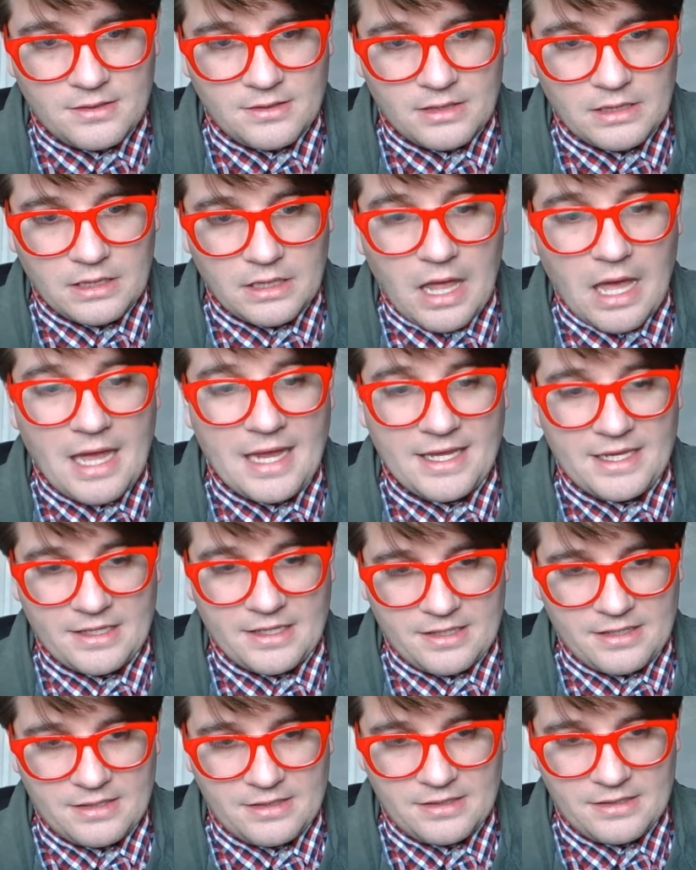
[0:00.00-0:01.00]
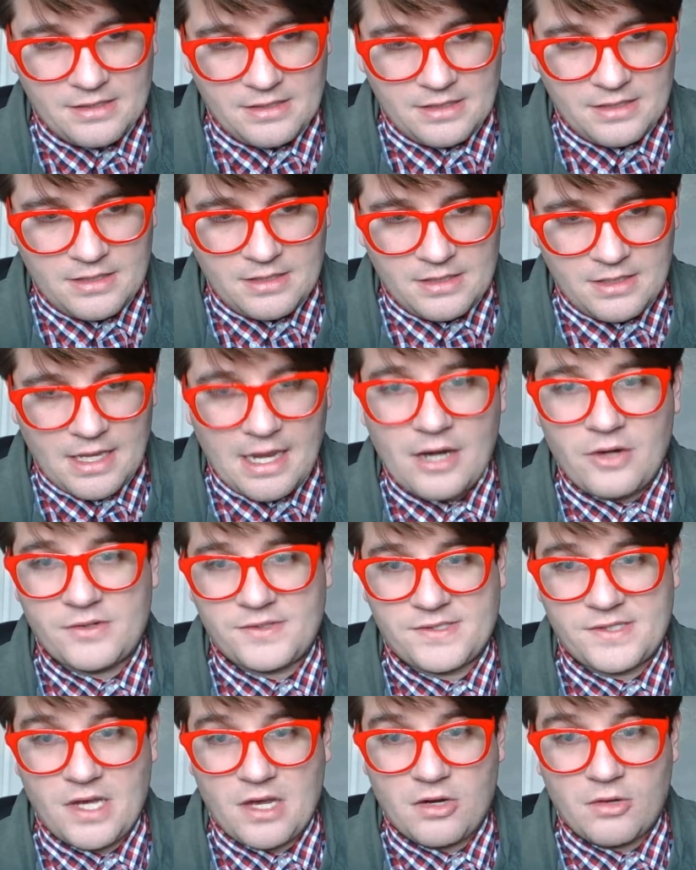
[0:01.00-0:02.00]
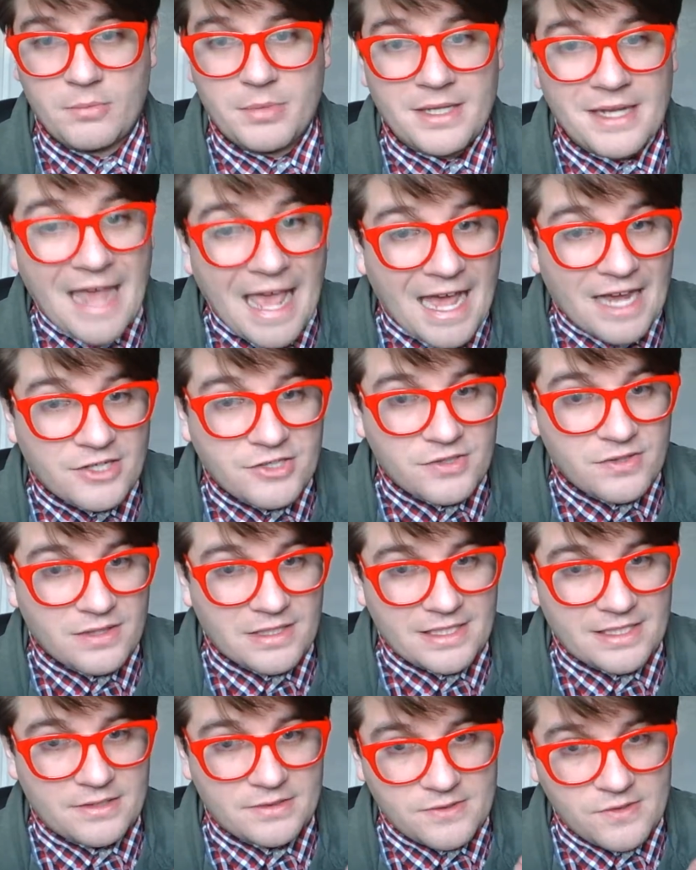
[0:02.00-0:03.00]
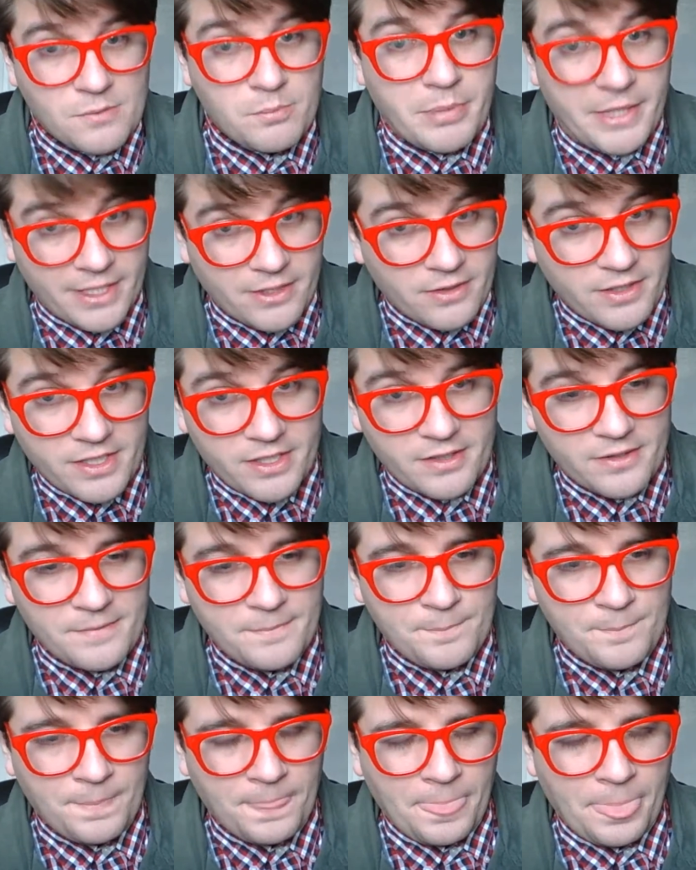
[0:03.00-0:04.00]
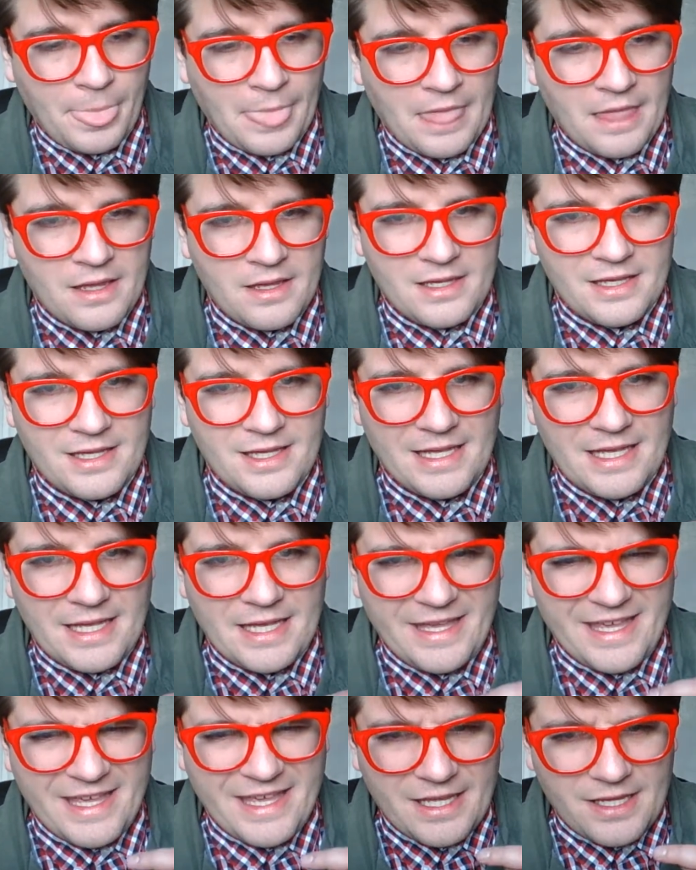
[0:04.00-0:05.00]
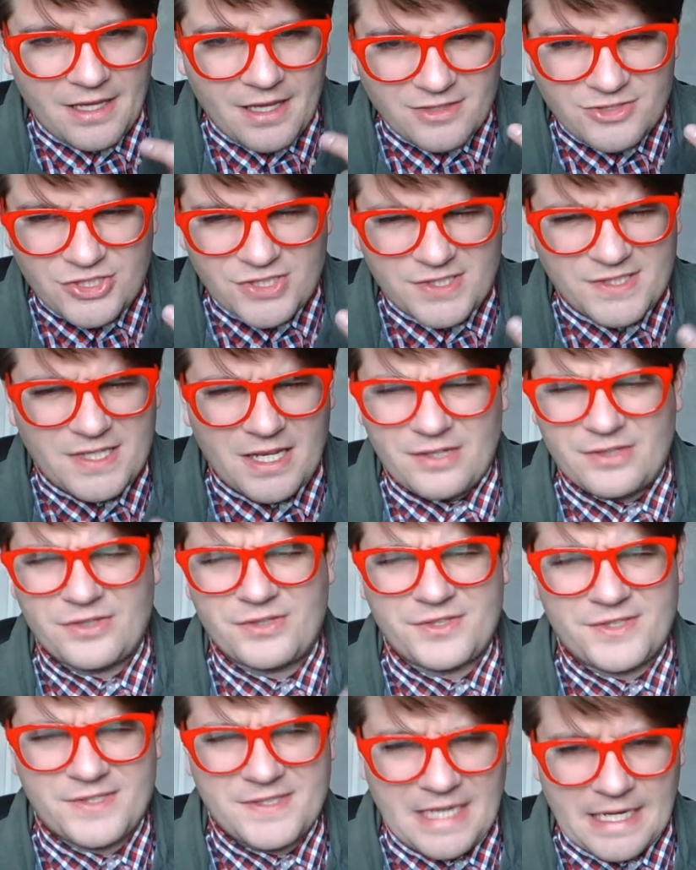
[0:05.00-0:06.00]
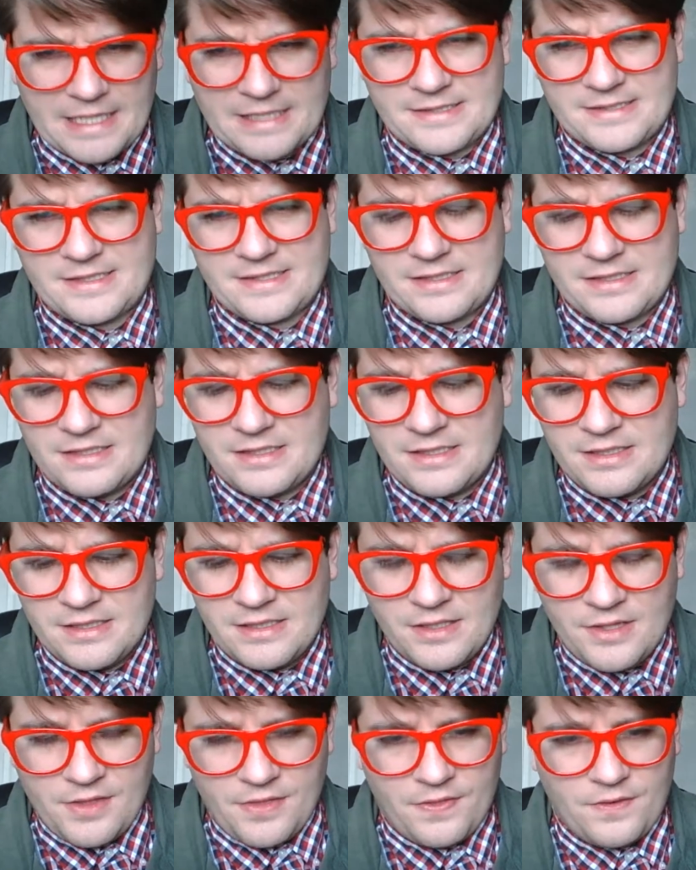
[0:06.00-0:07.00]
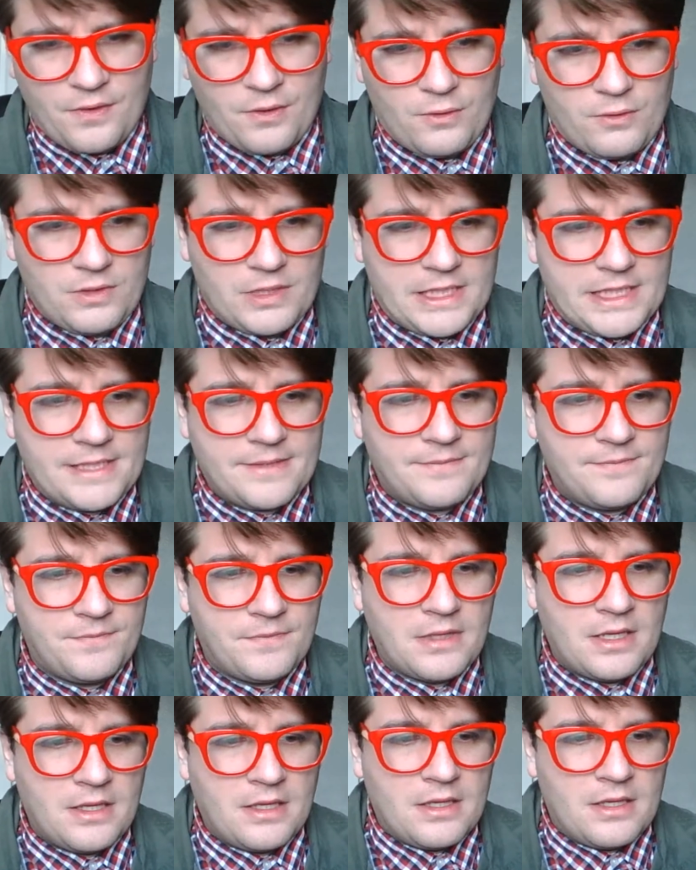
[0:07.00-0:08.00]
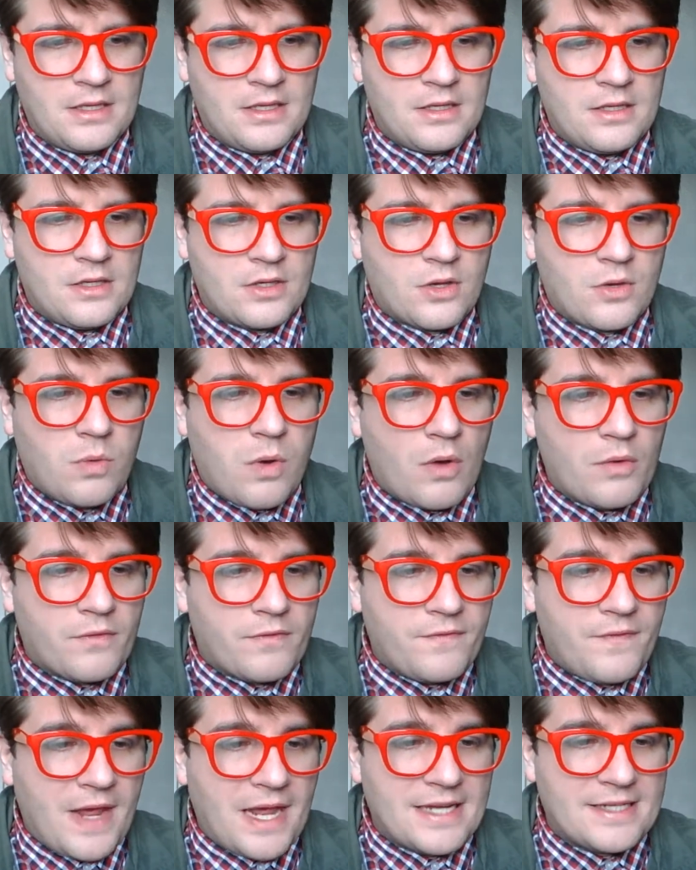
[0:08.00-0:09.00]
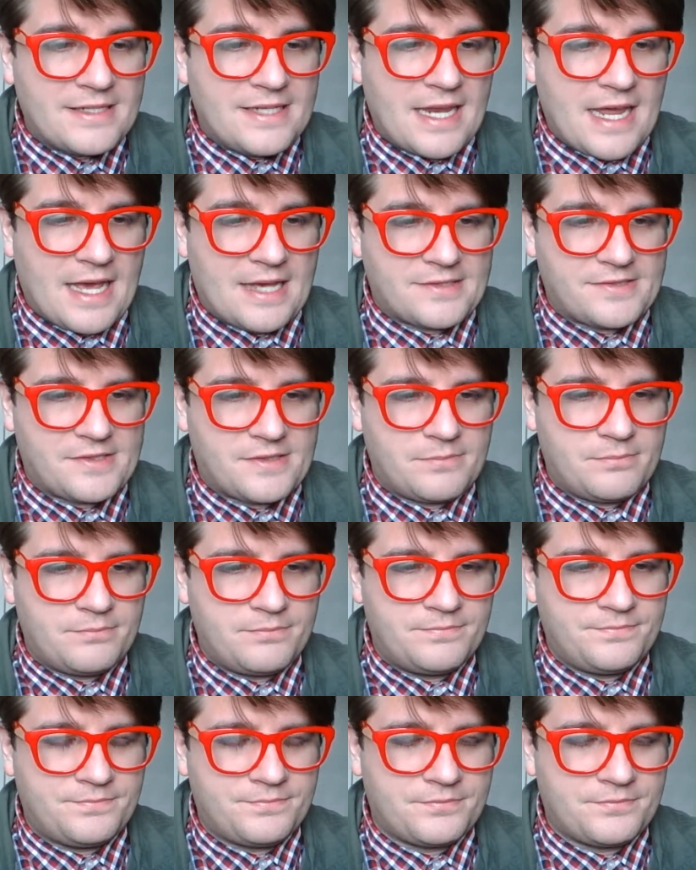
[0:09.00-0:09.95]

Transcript: like Aristotle, but actually superior. He, he, he just understands it thoroughly. Quote, phantasm,